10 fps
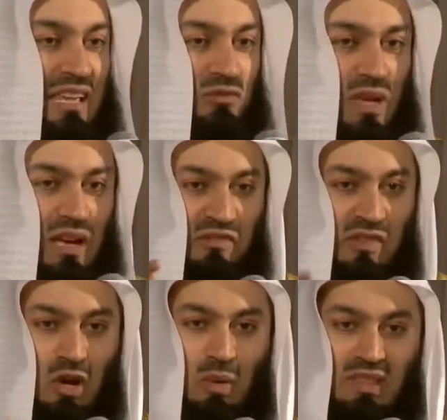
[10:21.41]
If we are
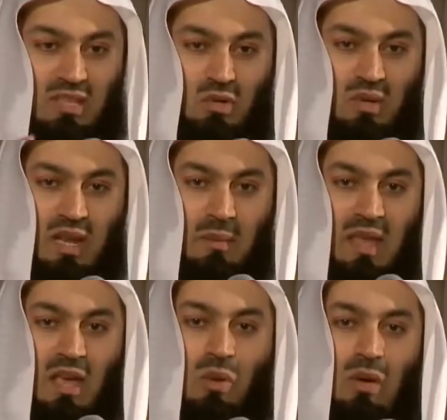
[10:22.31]
following the sunnah,
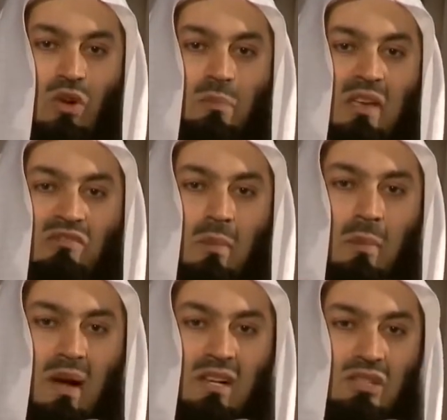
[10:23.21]
we would be from
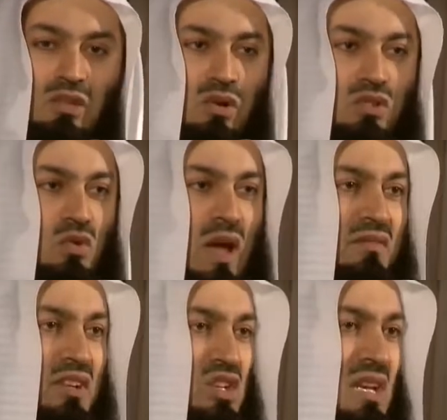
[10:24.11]
amongst those who
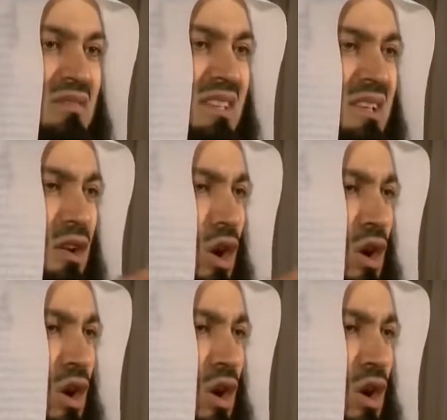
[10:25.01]
have achieved this a